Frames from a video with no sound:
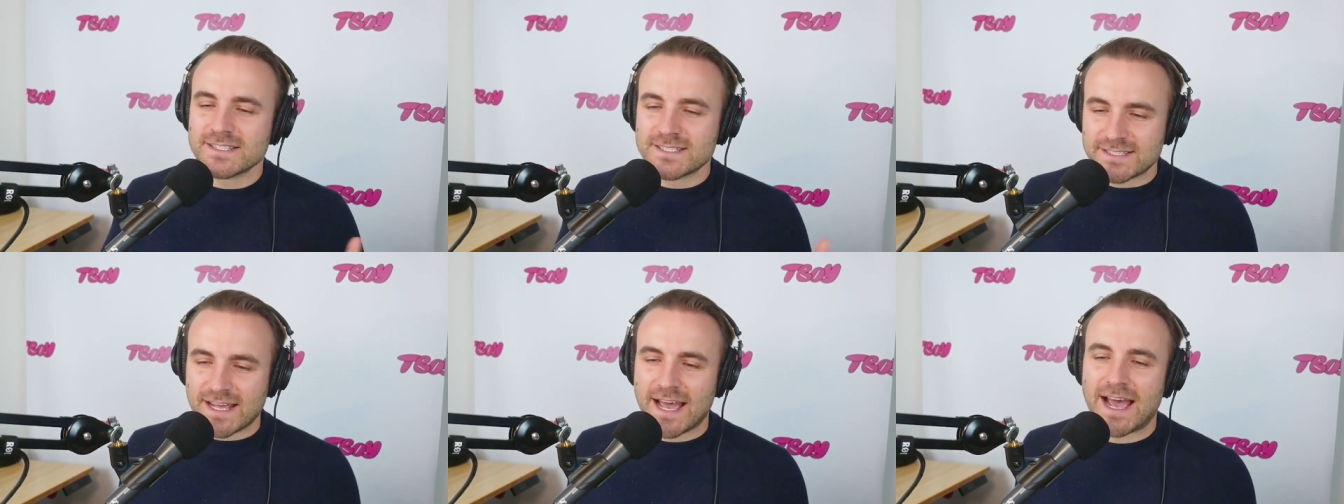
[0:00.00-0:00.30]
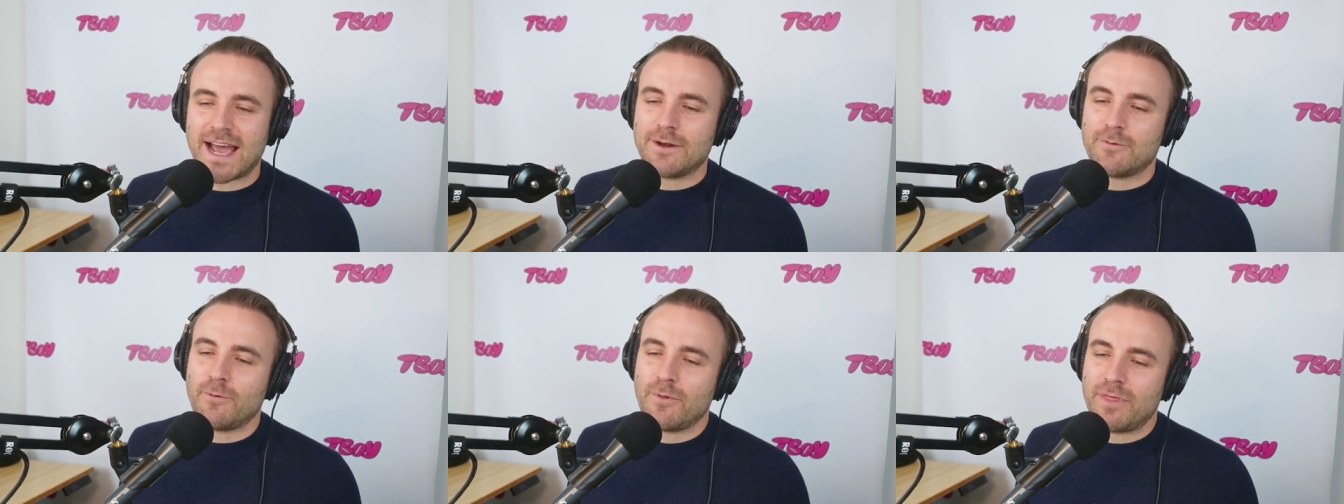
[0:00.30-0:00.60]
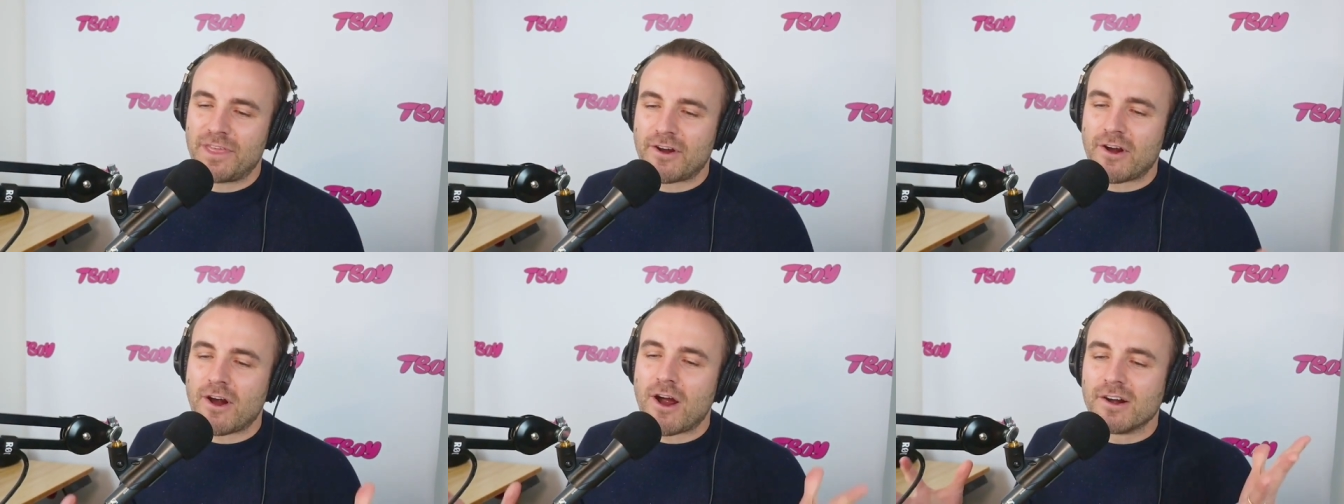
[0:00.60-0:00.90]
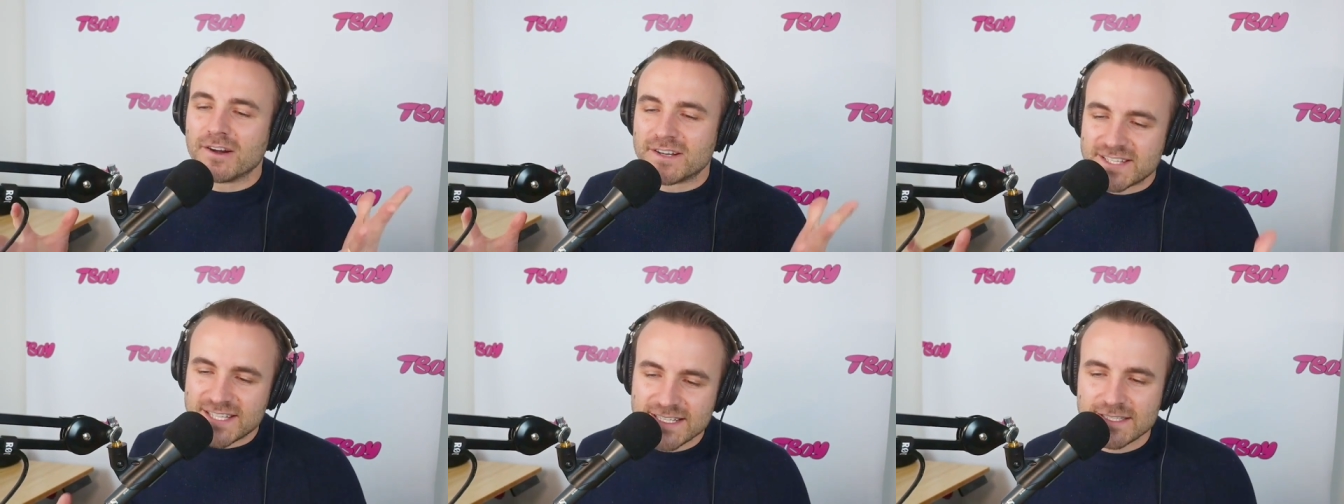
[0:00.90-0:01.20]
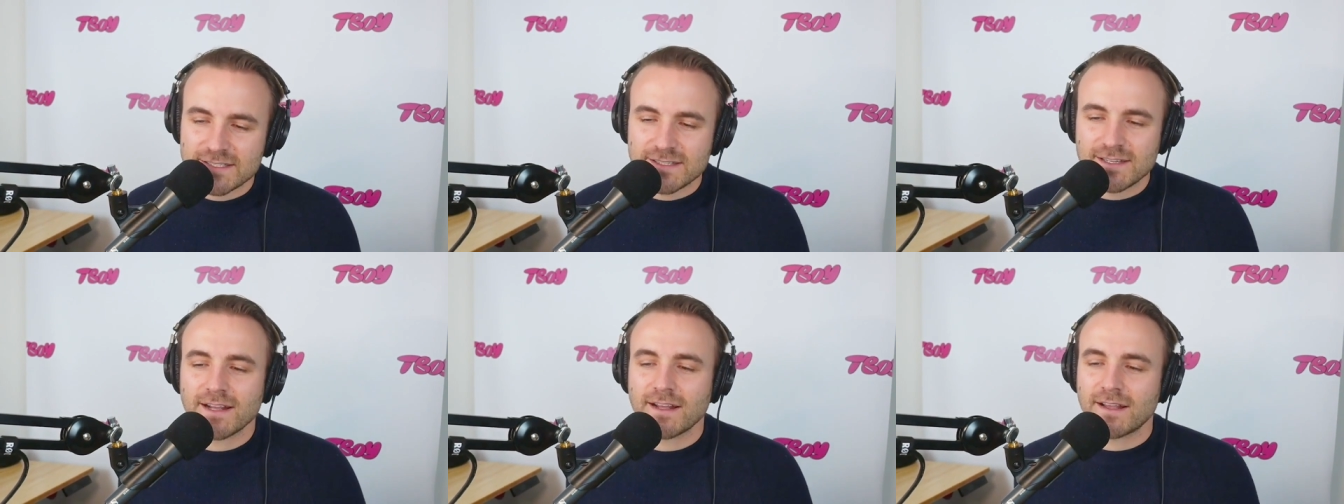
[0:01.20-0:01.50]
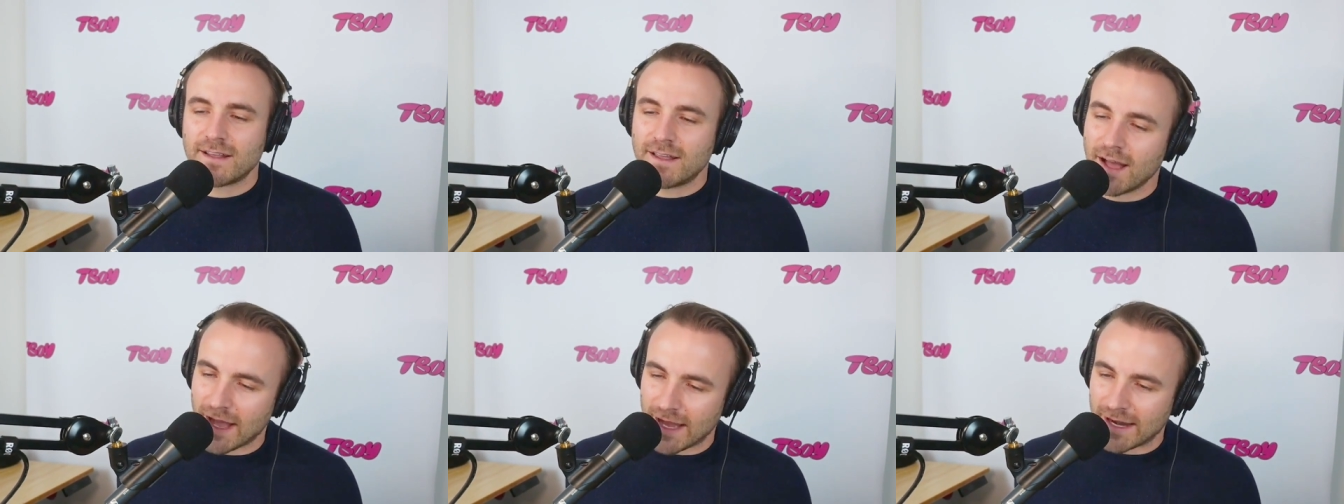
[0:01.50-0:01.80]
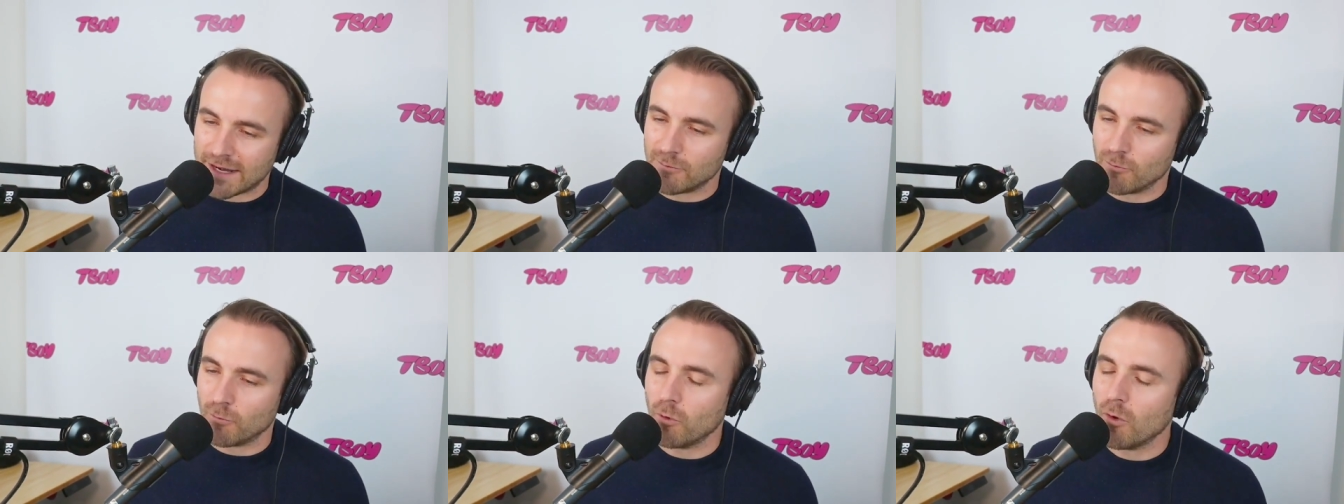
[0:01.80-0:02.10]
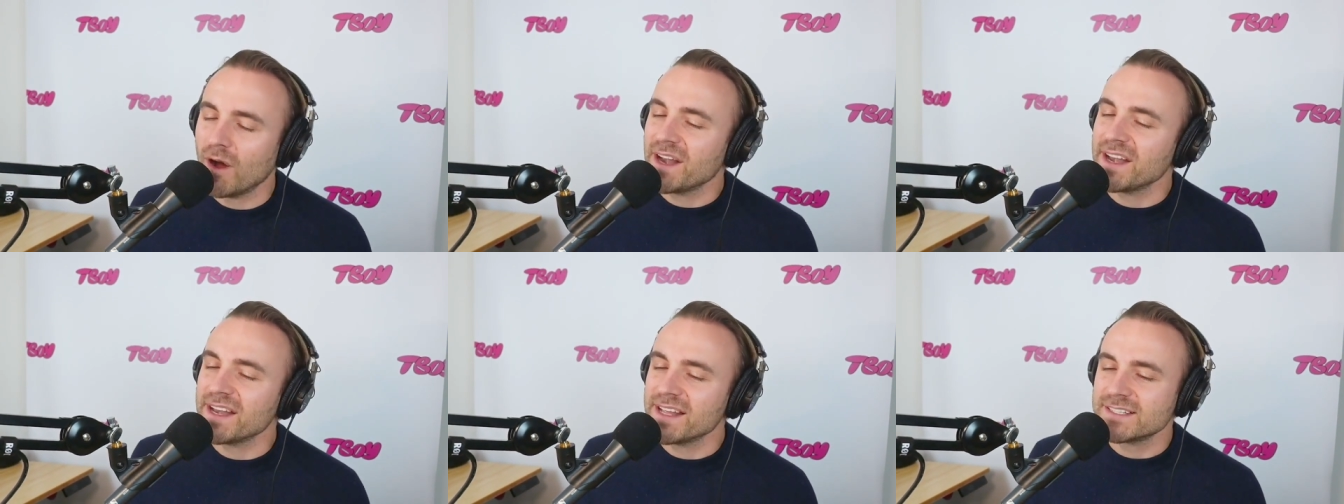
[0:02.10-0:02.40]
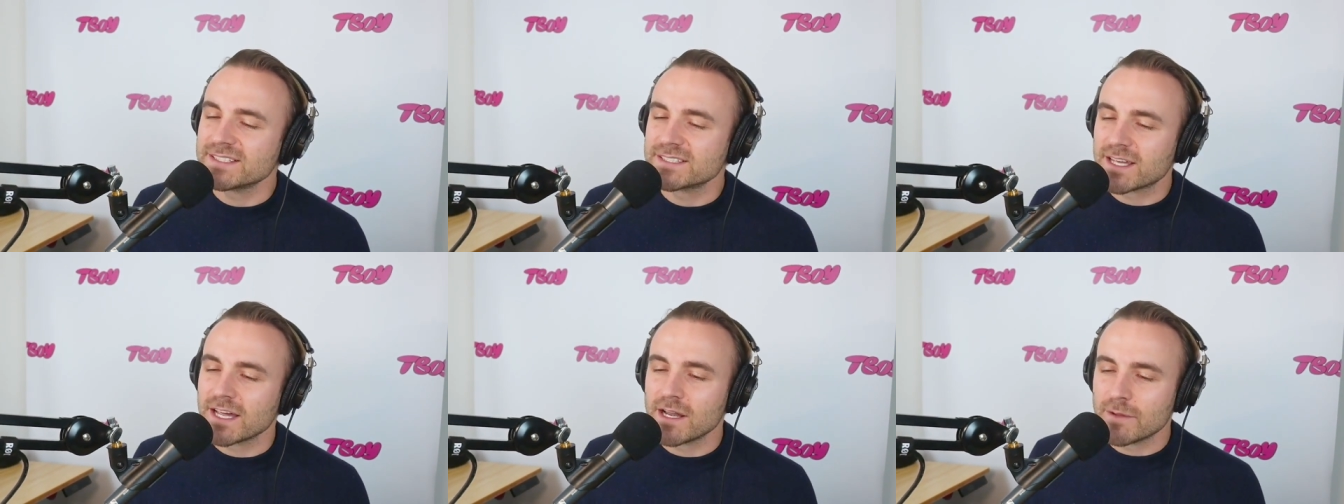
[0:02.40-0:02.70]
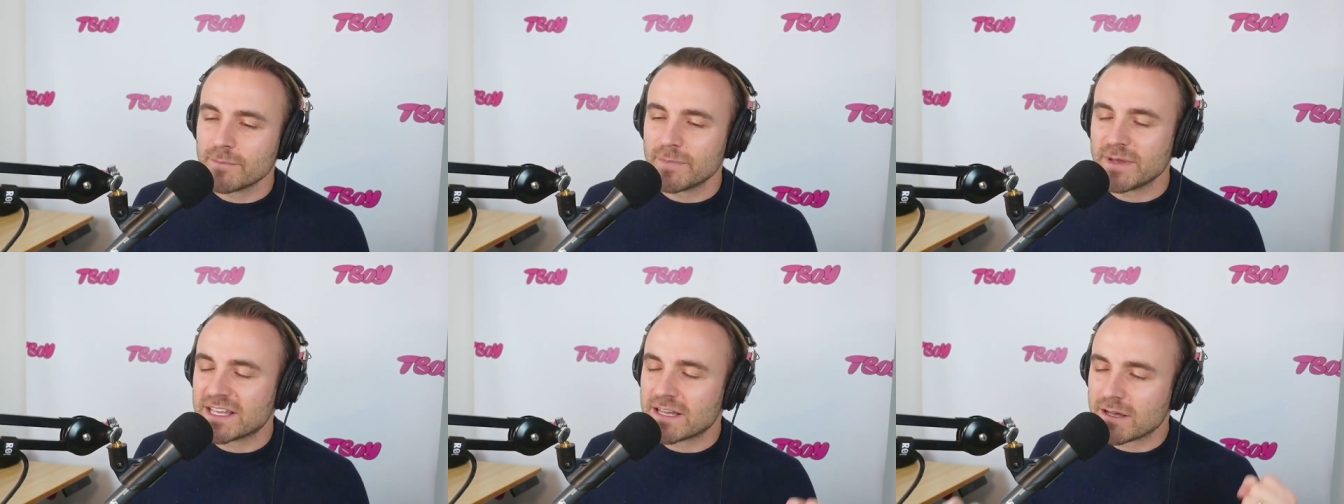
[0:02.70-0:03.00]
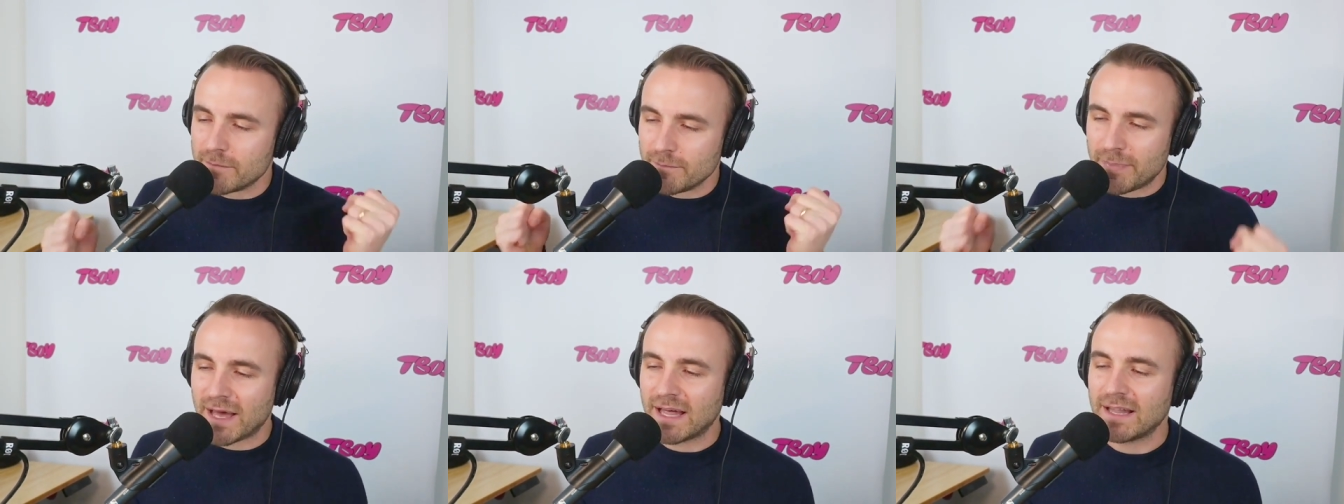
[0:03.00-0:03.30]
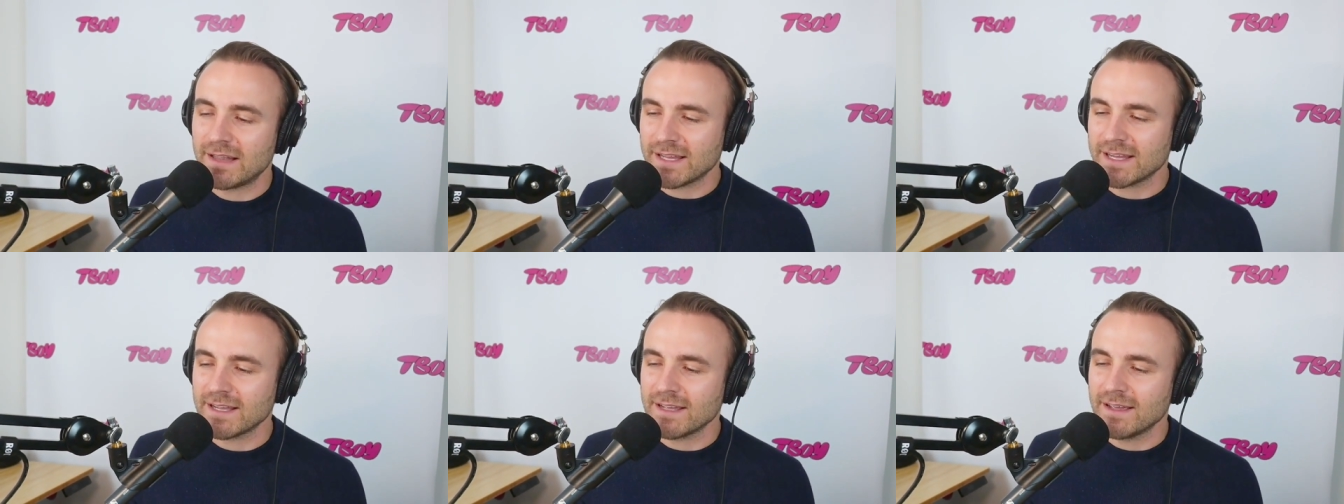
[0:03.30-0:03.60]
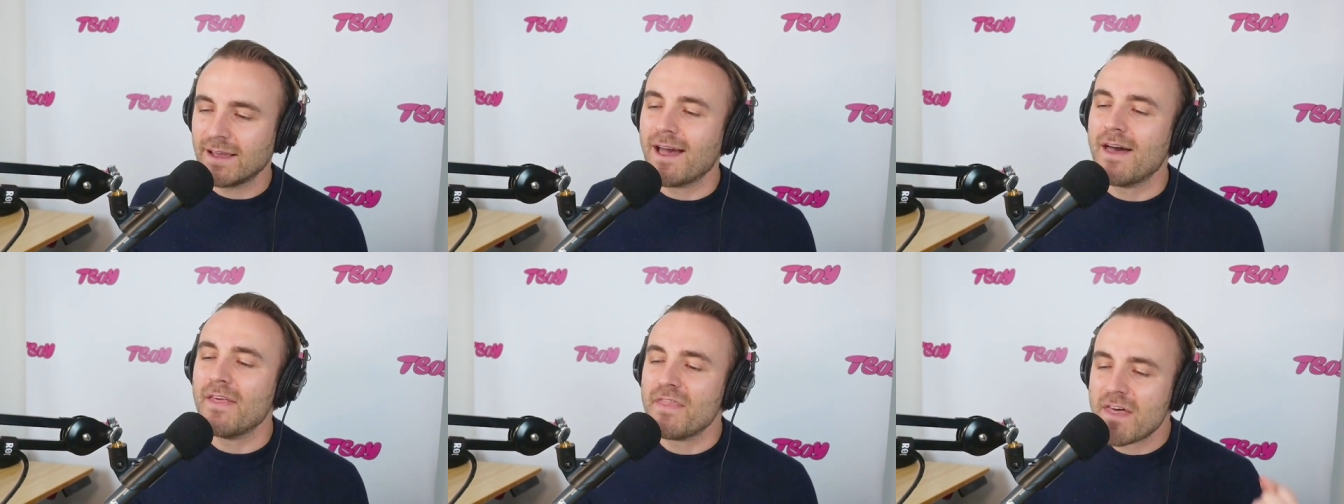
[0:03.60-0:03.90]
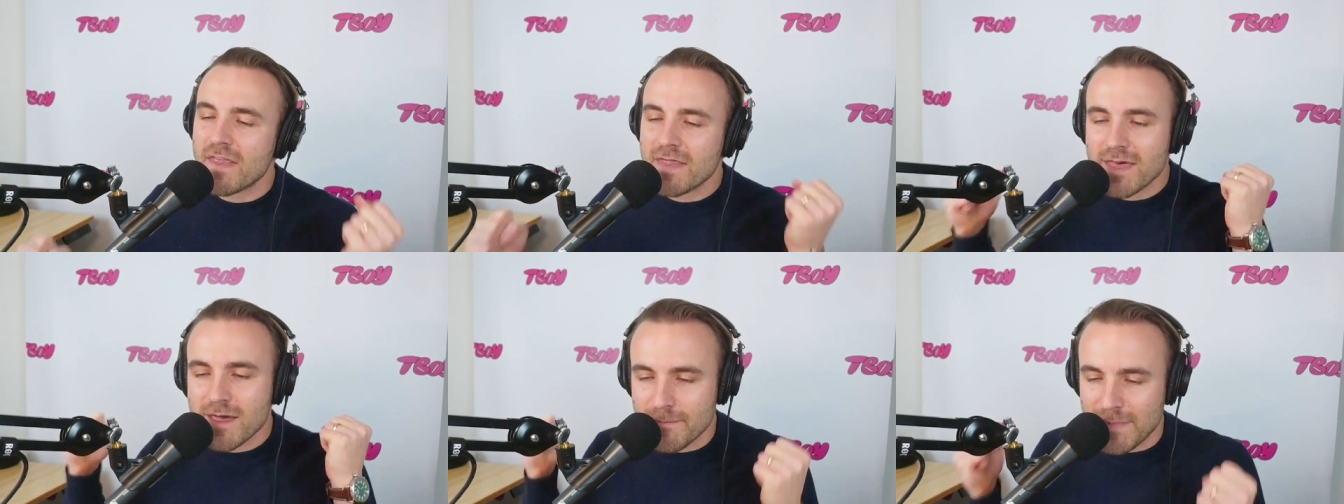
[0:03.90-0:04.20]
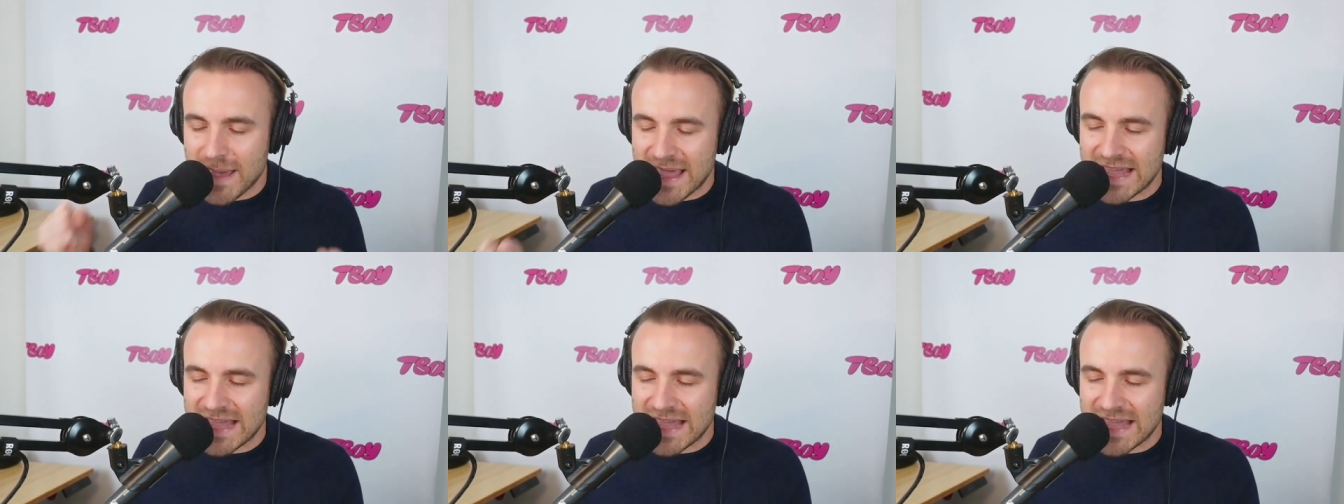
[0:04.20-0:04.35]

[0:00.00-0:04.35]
decide with their artistic gut what is going to be compelling and then they